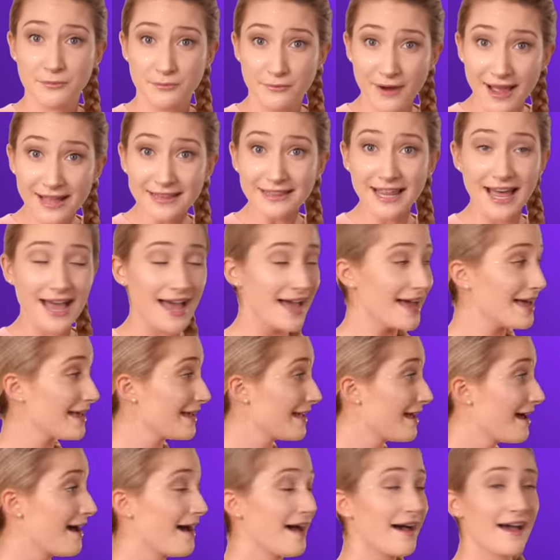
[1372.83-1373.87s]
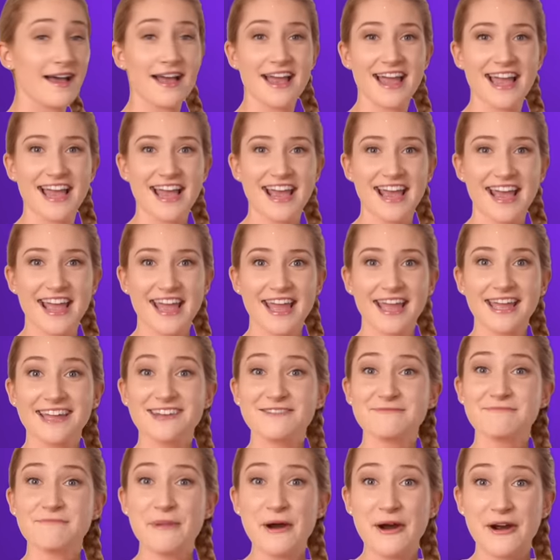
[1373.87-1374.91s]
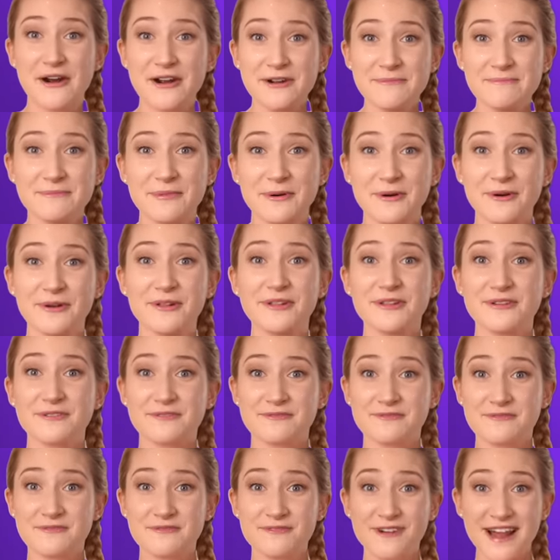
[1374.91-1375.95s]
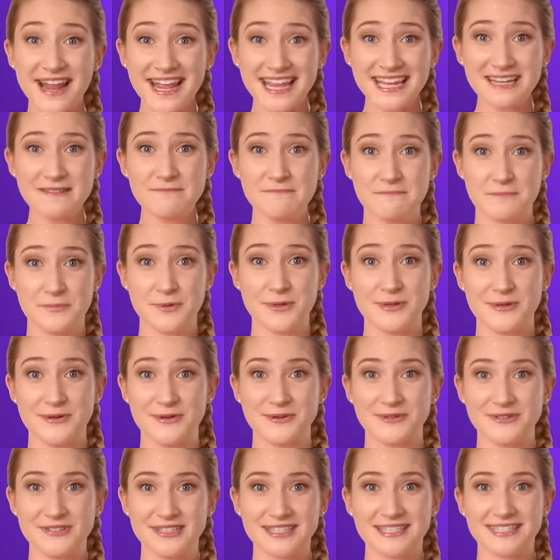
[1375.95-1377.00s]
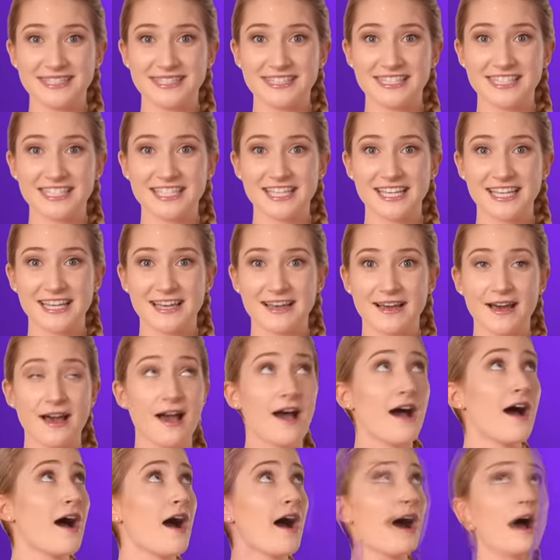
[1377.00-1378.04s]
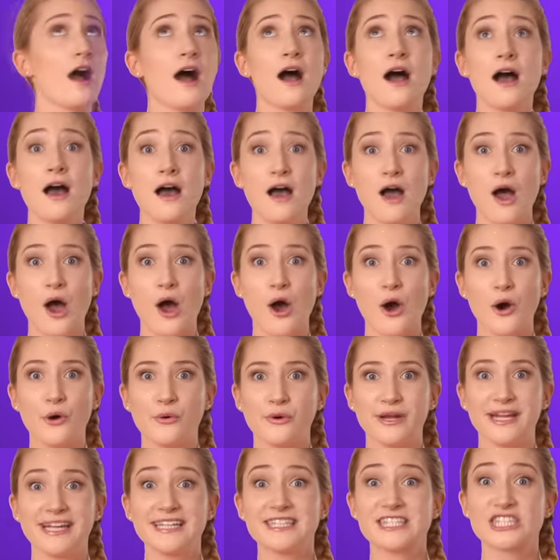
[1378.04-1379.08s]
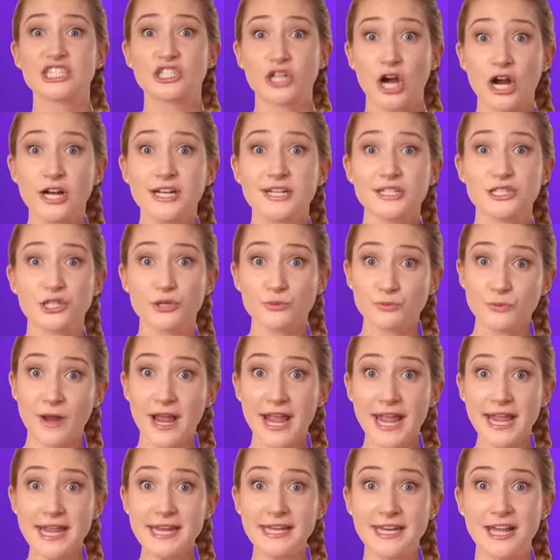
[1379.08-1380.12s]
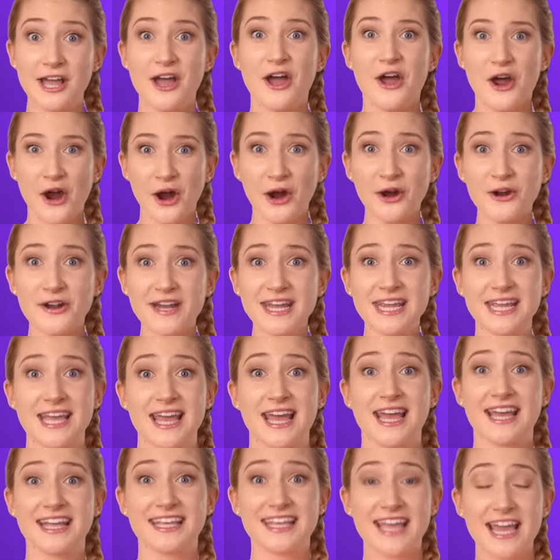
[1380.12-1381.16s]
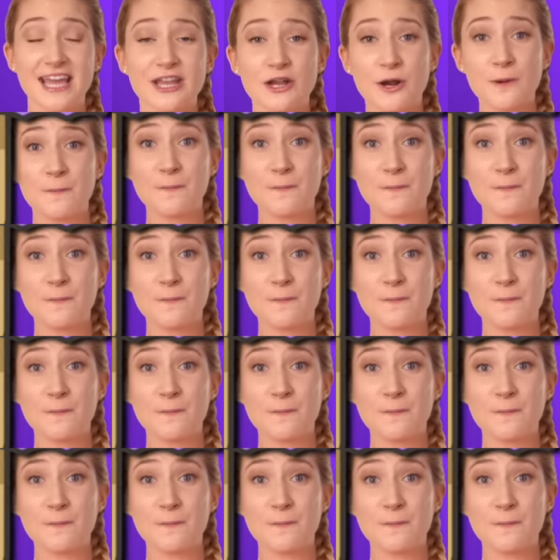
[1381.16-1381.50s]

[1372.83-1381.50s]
umbrella and purple rain boots. Uh-oh, it's starting to rain. Hurry, get your